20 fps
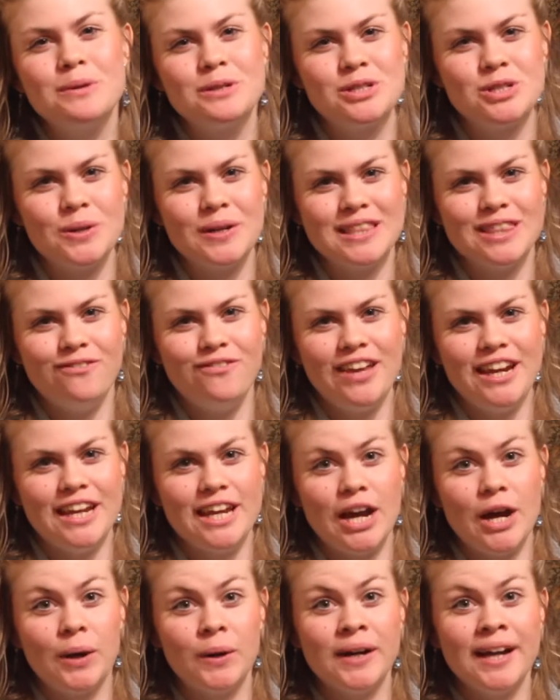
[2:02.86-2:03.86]
you enjoyed the
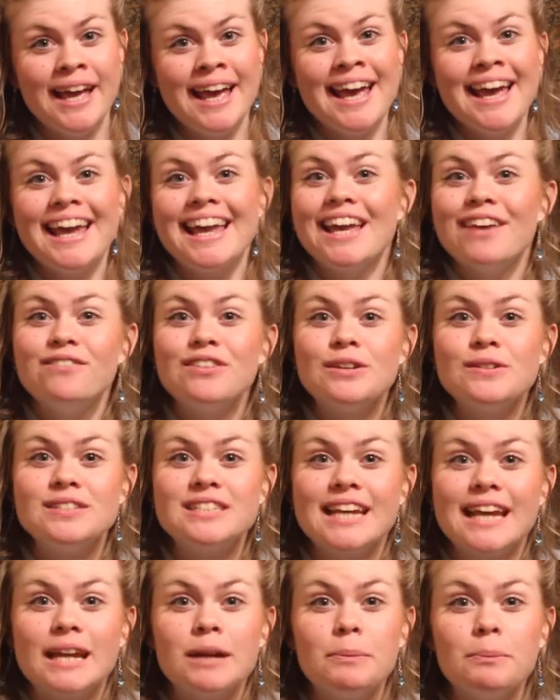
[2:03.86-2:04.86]
video. If you
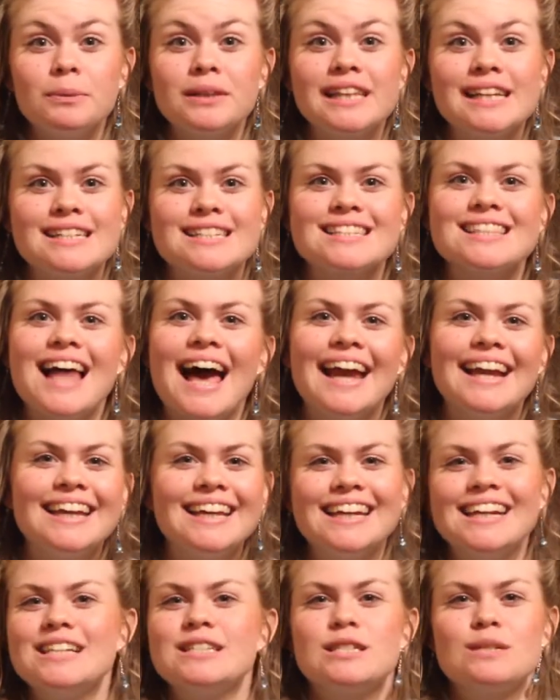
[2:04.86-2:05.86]
did, please like
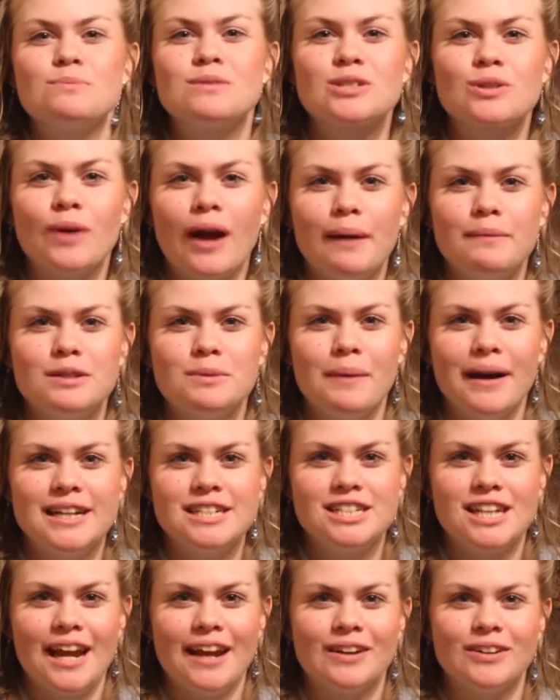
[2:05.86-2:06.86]
it and subscribe to my
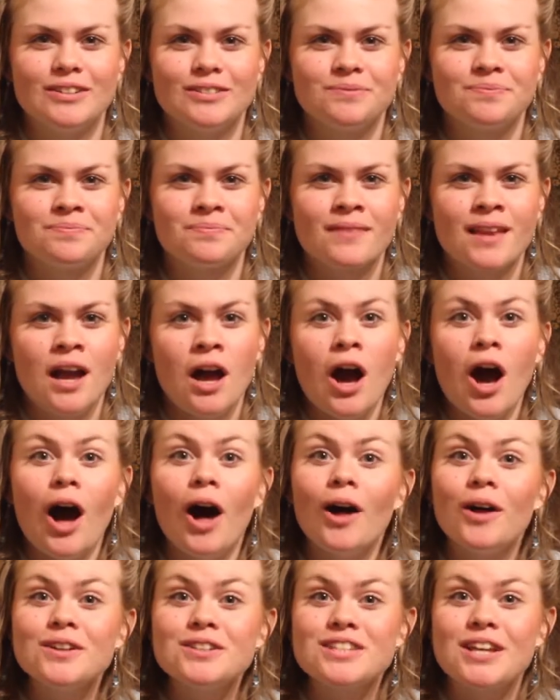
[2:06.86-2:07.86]
channel.
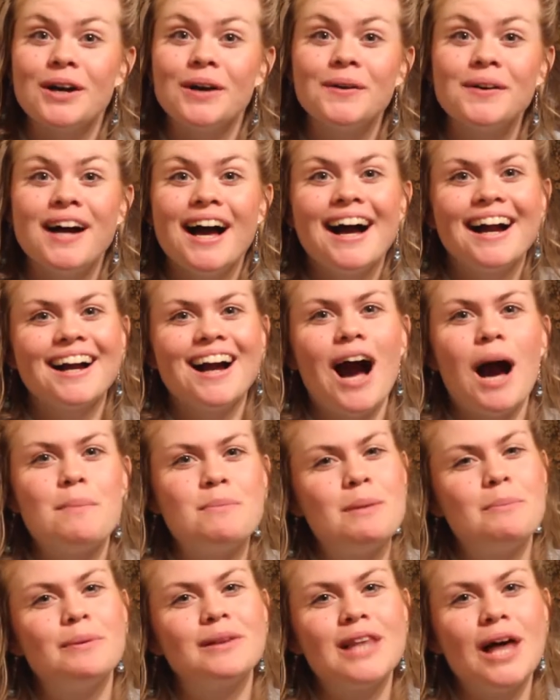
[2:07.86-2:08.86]
Also,
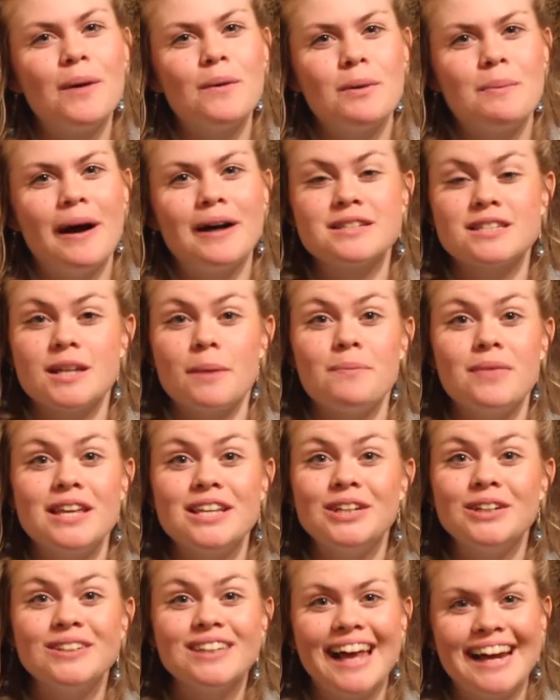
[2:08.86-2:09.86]
comment below about
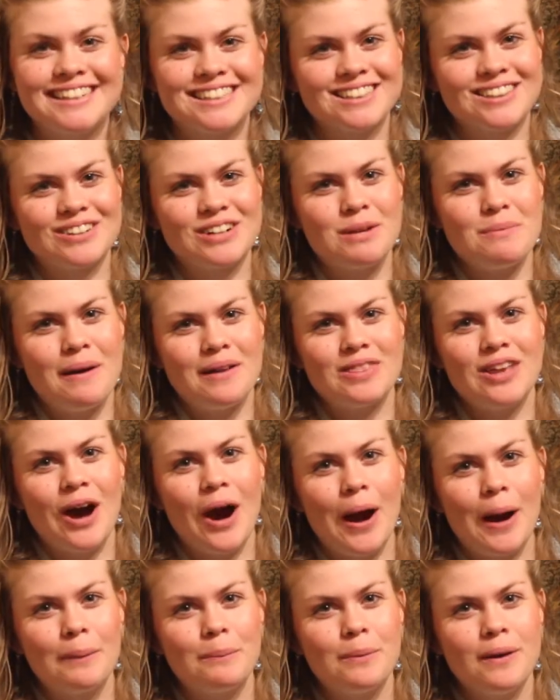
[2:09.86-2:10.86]
something you'd like to learn about the
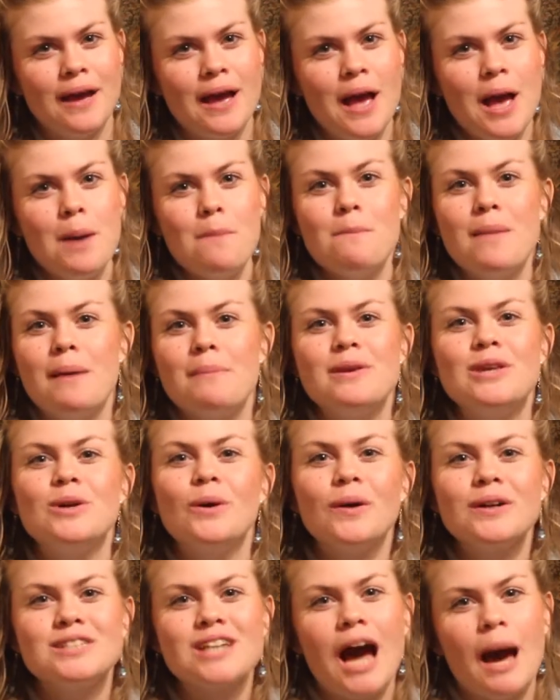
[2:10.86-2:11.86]
harp. Maybe
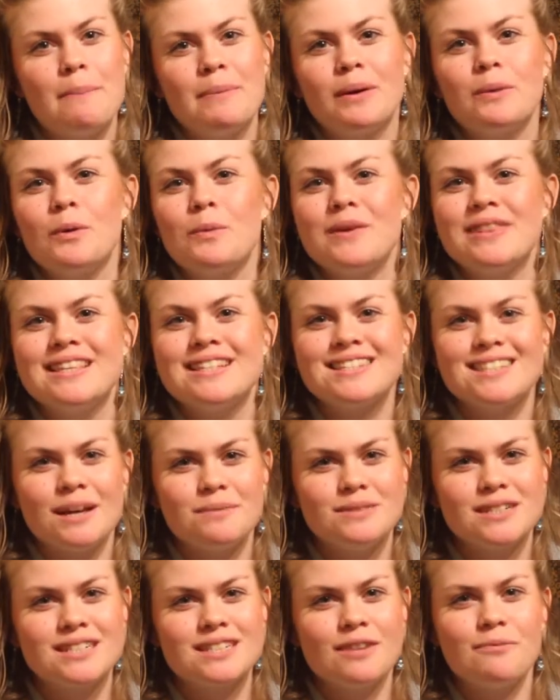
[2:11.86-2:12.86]
your topic will be the
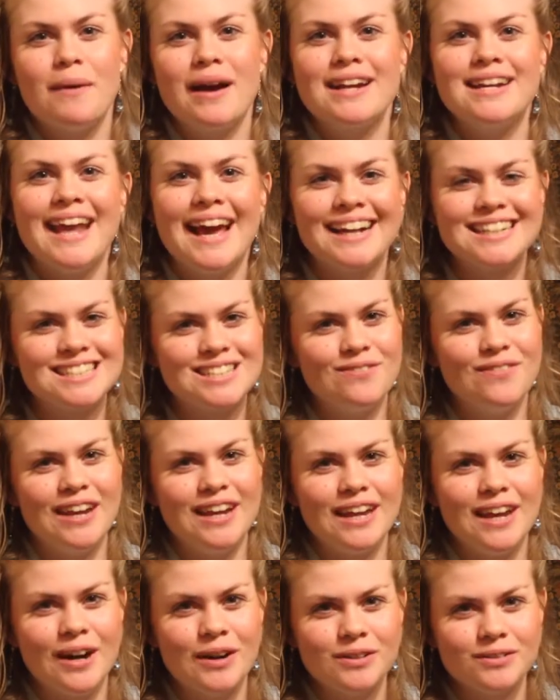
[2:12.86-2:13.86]
subject of my next
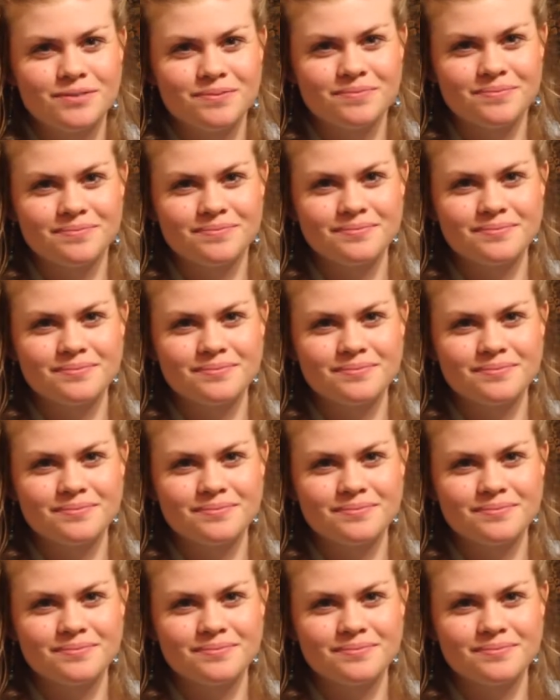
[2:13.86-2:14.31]
video.